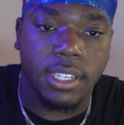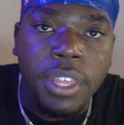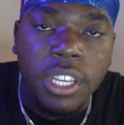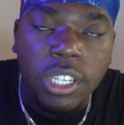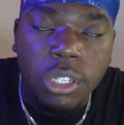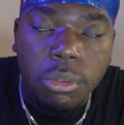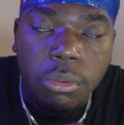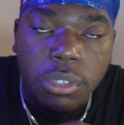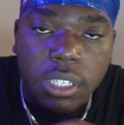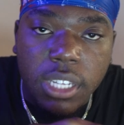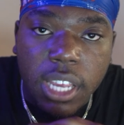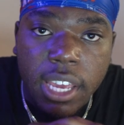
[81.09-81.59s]

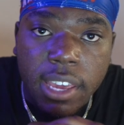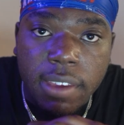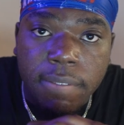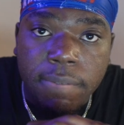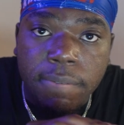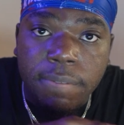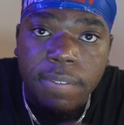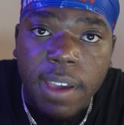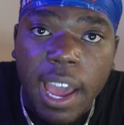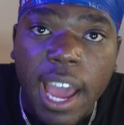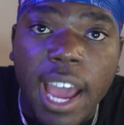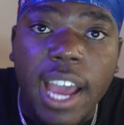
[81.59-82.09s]
This was a
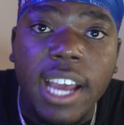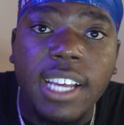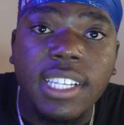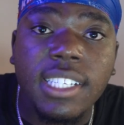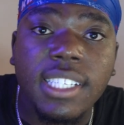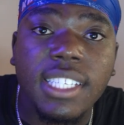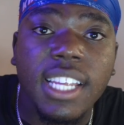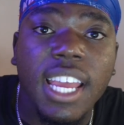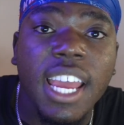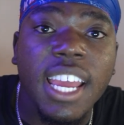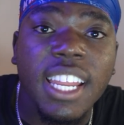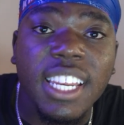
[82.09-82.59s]

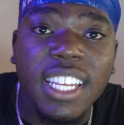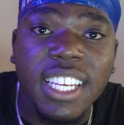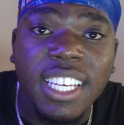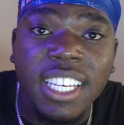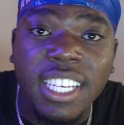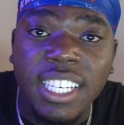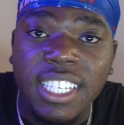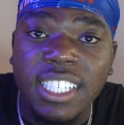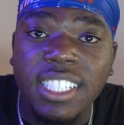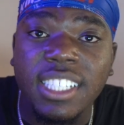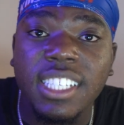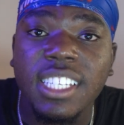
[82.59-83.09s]
fast and
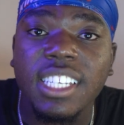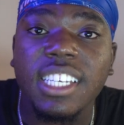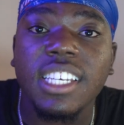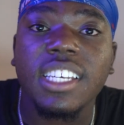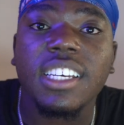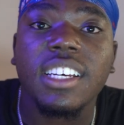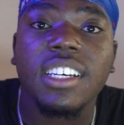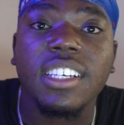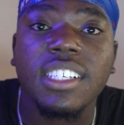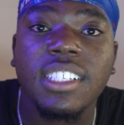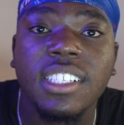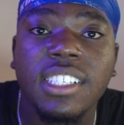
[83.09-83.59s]

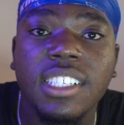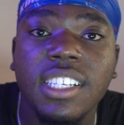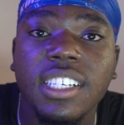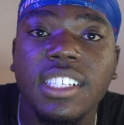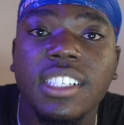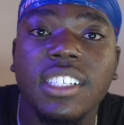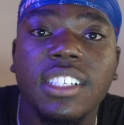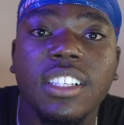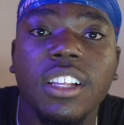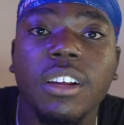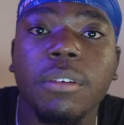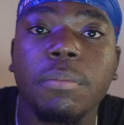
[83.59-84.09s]
easy
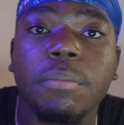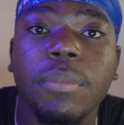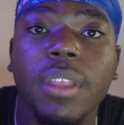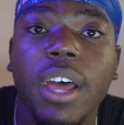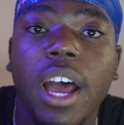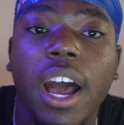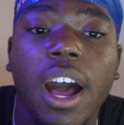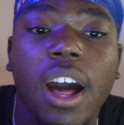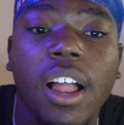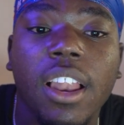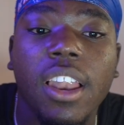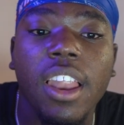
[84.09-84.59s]
system
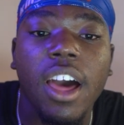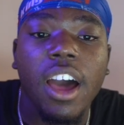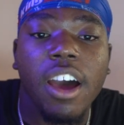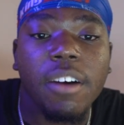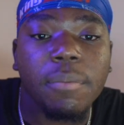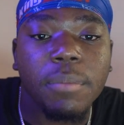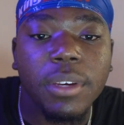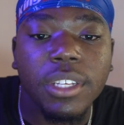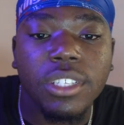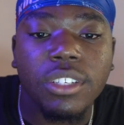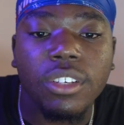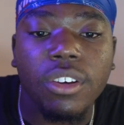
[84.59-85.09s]
that
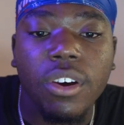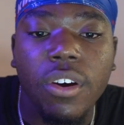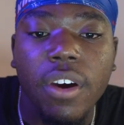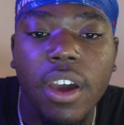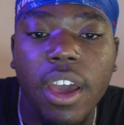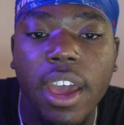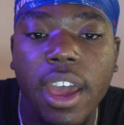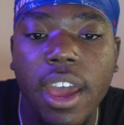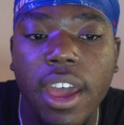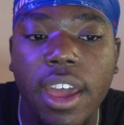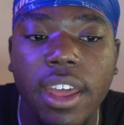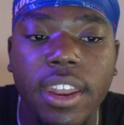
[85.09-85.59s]
allowed me to go
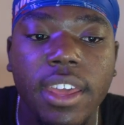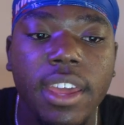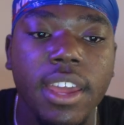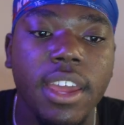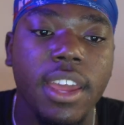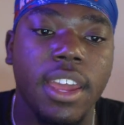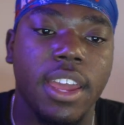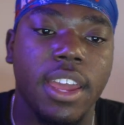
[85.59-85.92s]
ahead